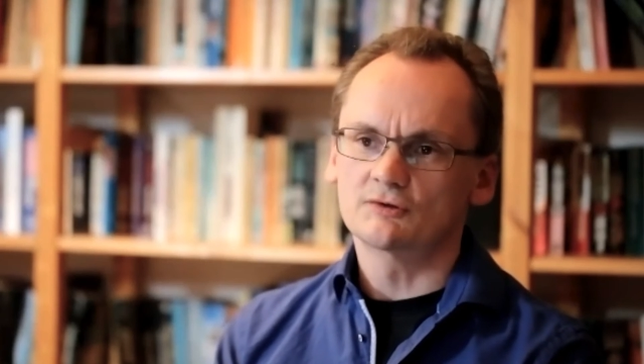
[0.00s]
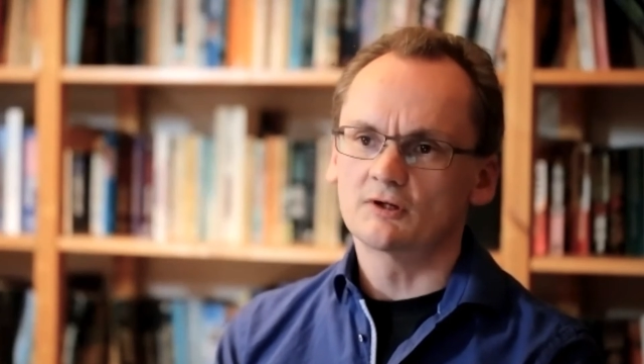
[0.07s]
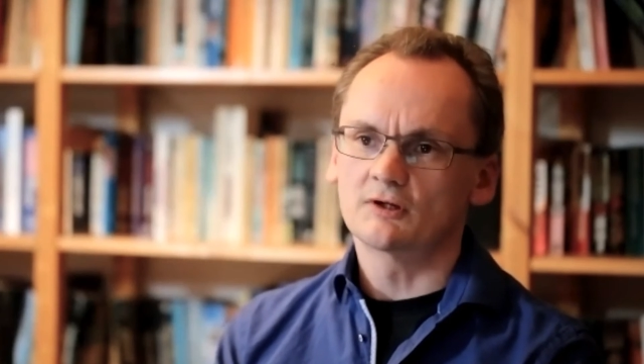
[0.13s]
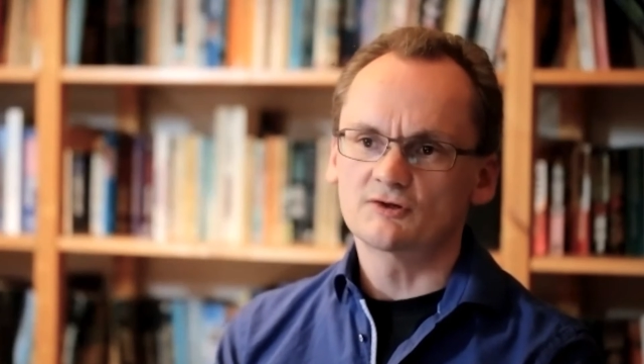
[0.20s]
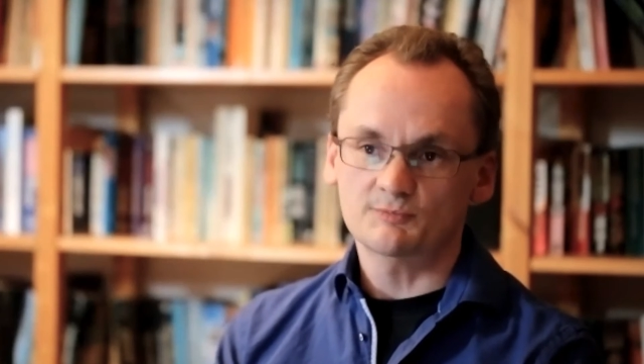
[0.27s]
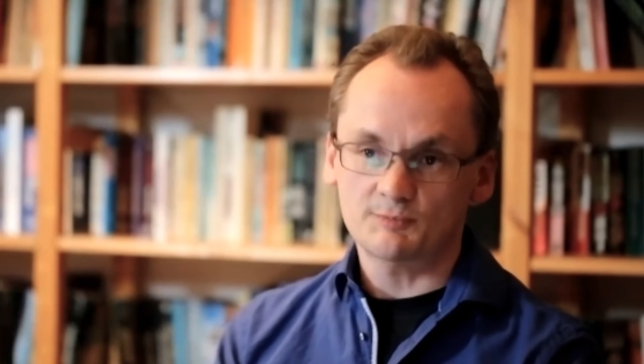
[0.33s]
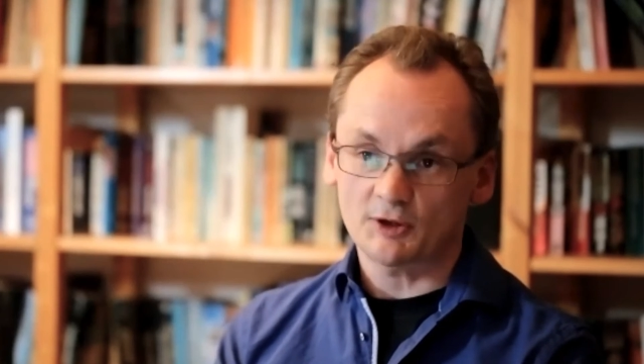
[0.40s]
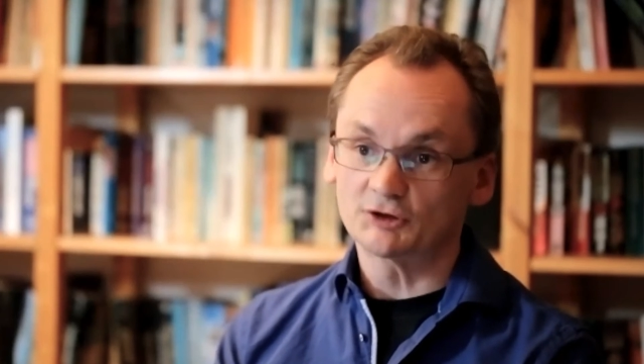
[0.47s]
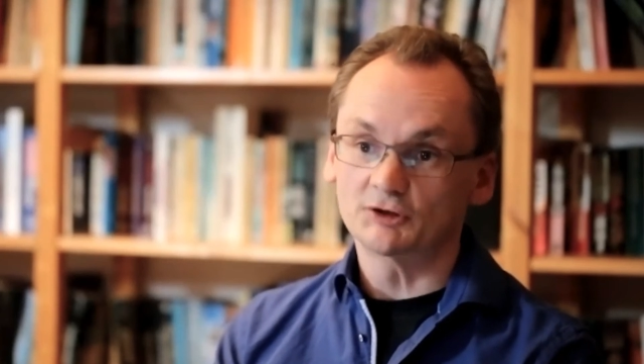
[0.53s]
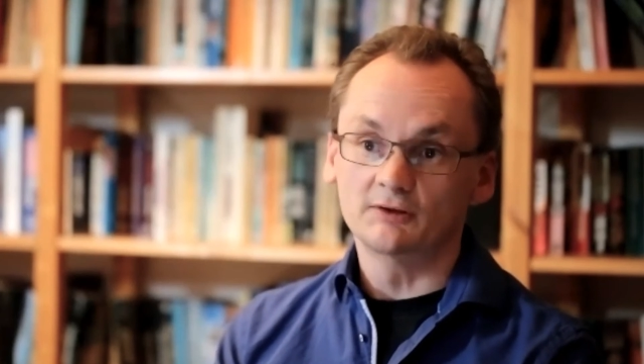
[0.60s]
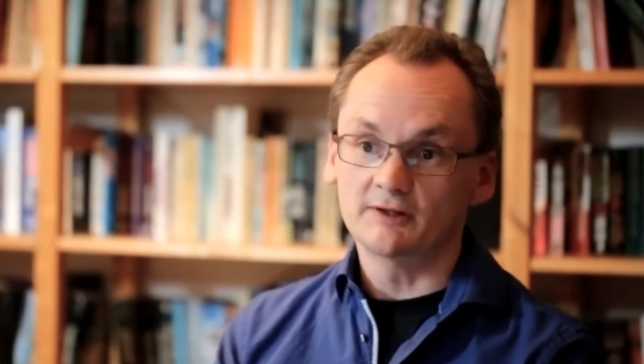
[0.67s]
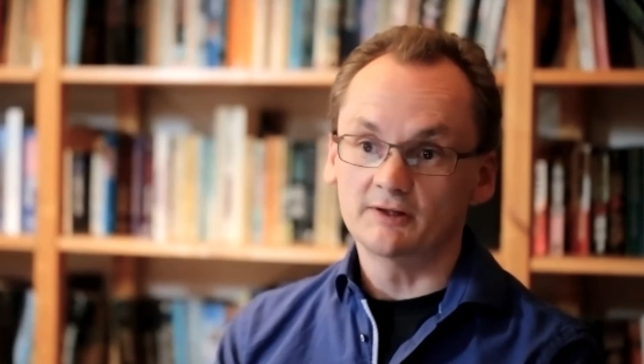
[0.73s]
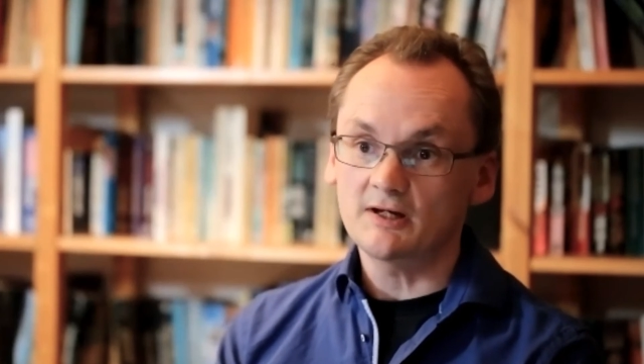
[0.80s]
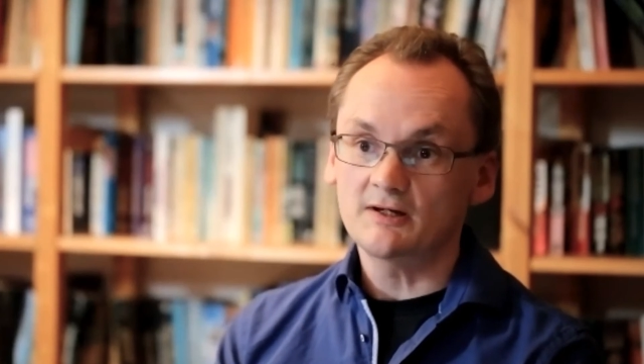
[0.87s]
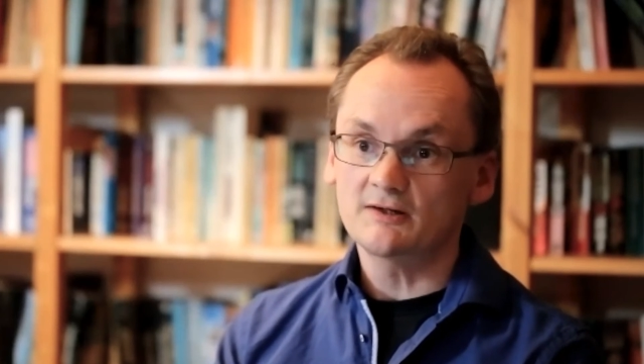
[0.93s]
to your
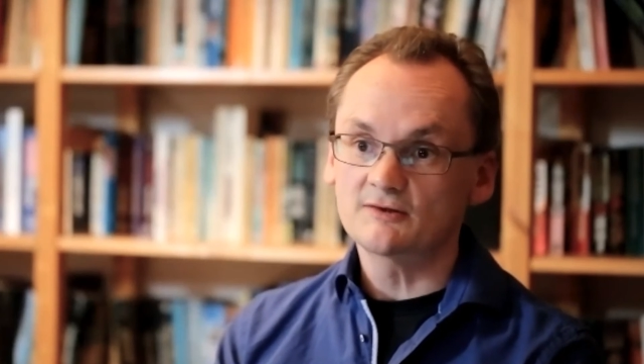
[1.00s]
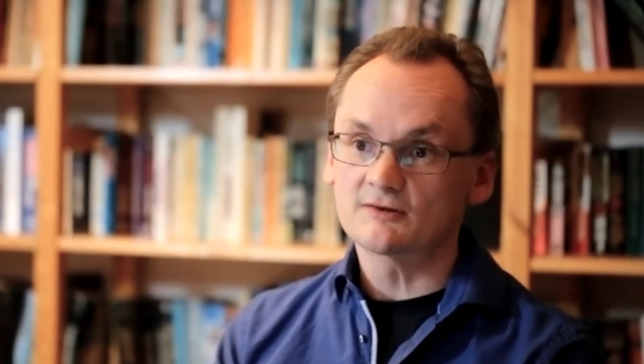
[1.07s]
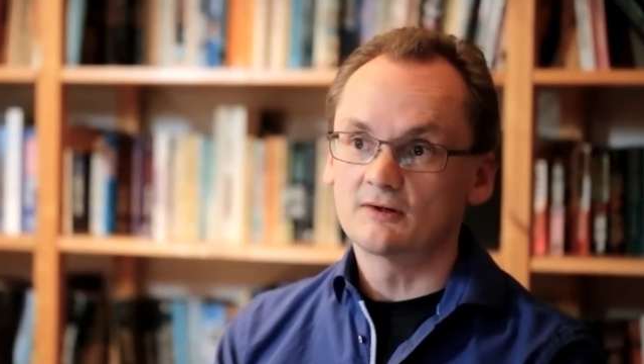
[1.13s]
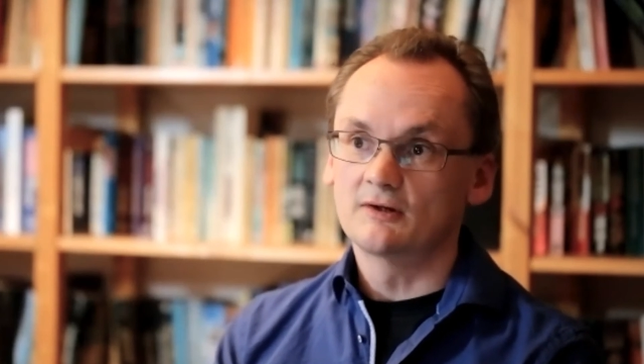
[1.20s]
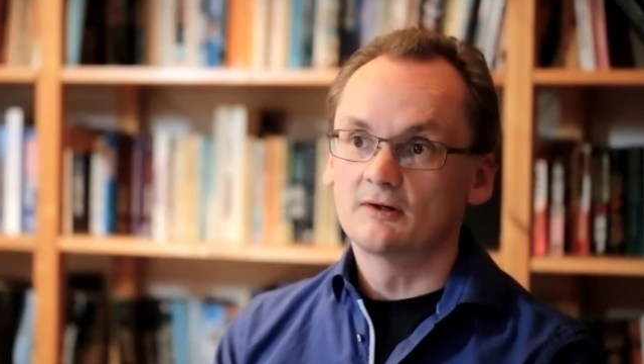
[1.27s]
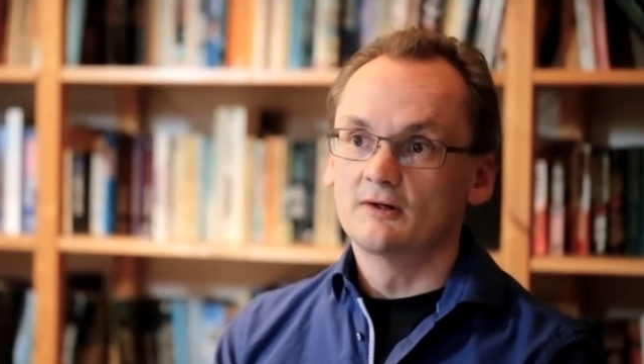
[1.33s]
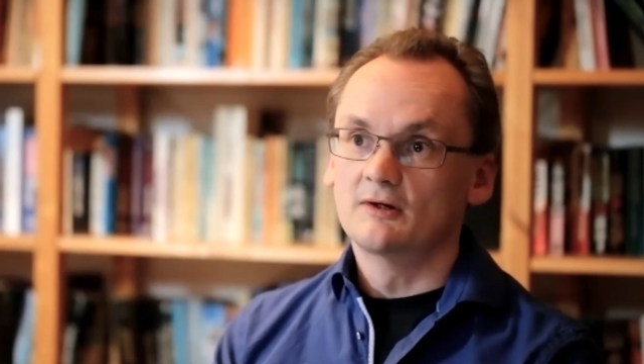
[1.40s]
special needs.